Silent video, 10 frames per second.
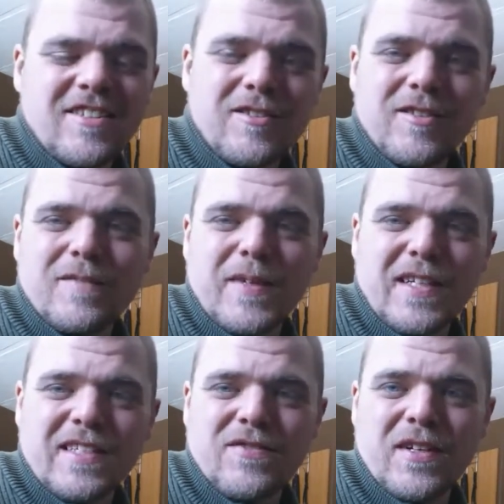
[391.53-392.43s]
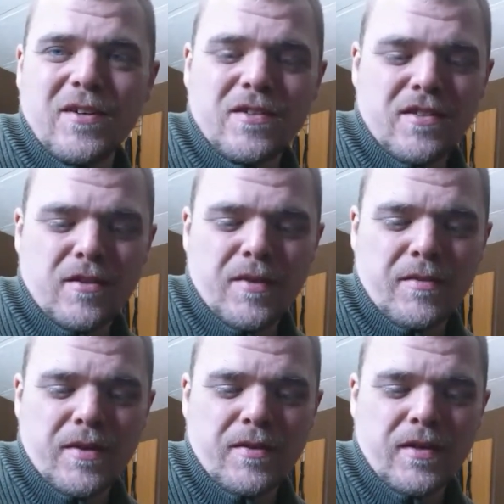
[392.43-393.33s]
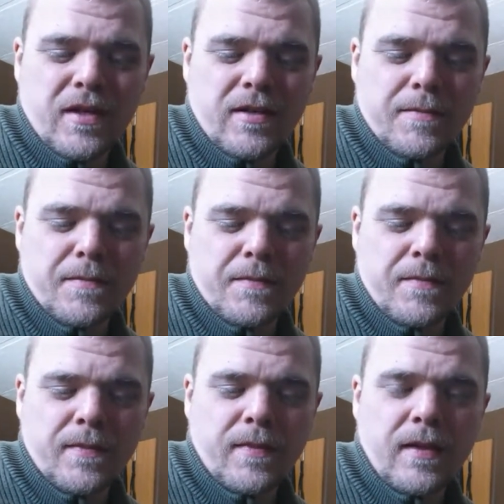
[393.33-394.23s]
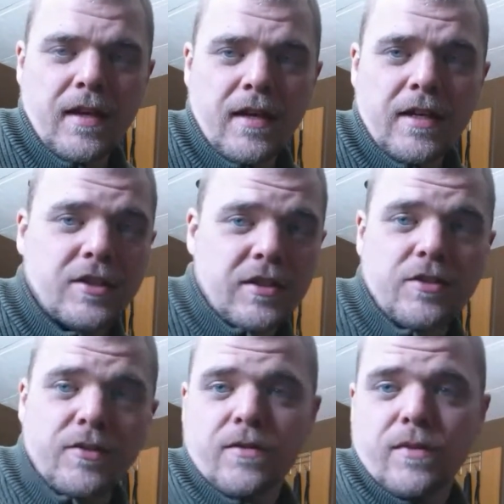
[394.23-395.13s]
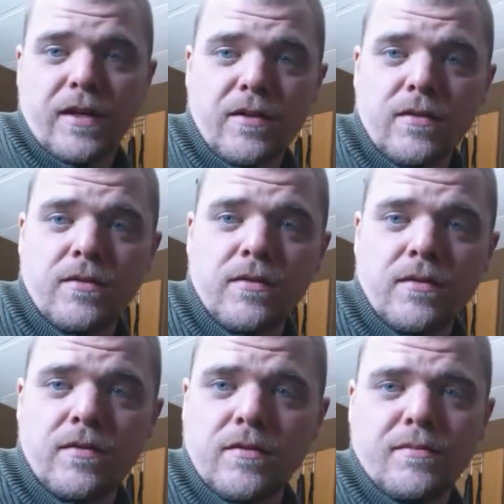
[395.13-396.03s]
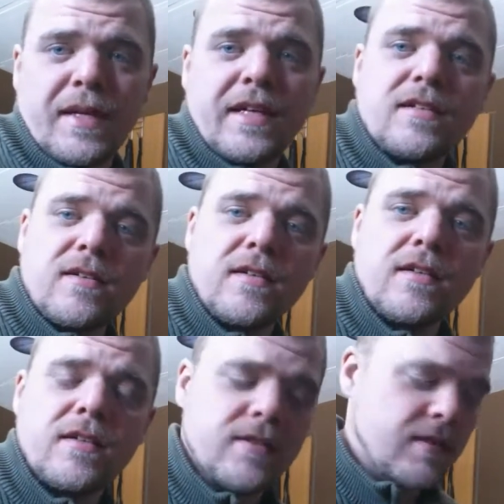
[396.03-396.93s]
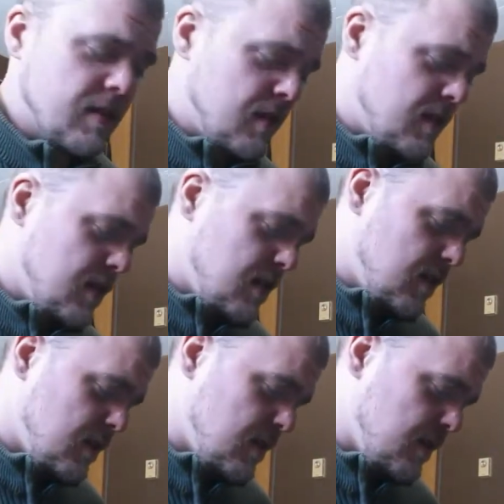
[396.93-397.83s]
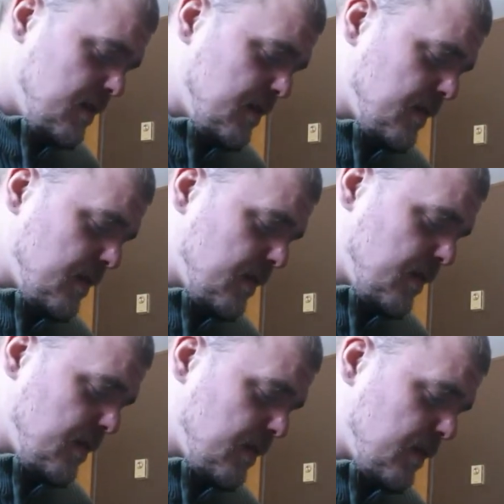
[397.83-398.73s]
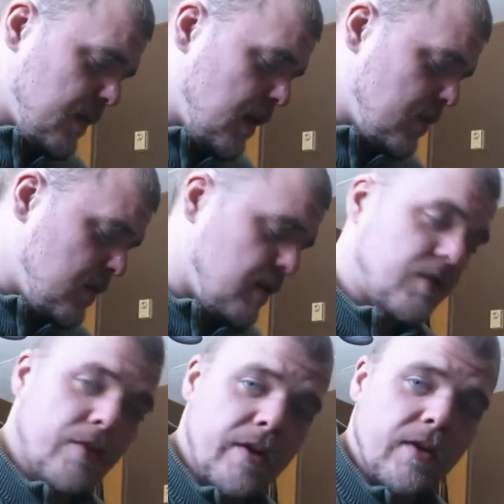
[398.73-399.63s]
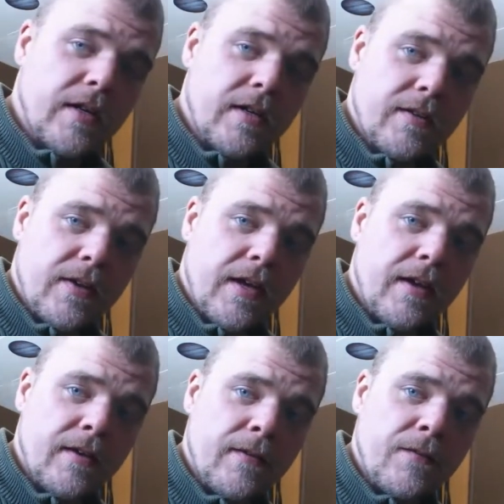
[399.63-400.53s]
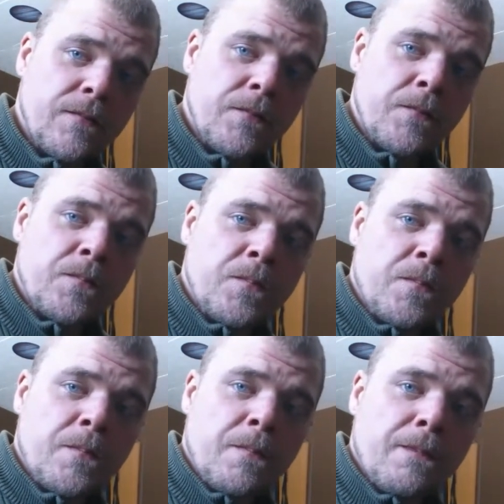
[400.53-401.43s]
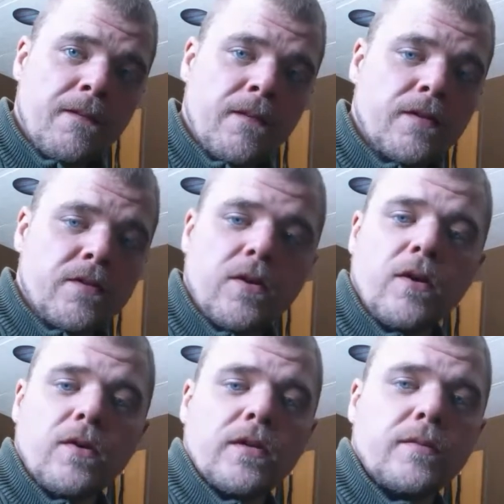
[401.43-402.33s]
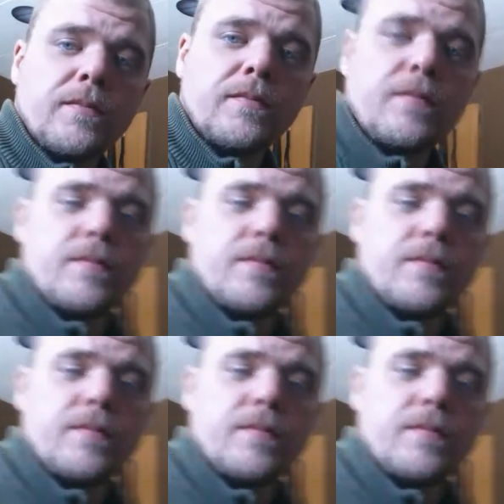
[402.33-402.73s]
So then my next video is going to be about actually doing the wrinkle paint on this. I actually have to go out and get another can. So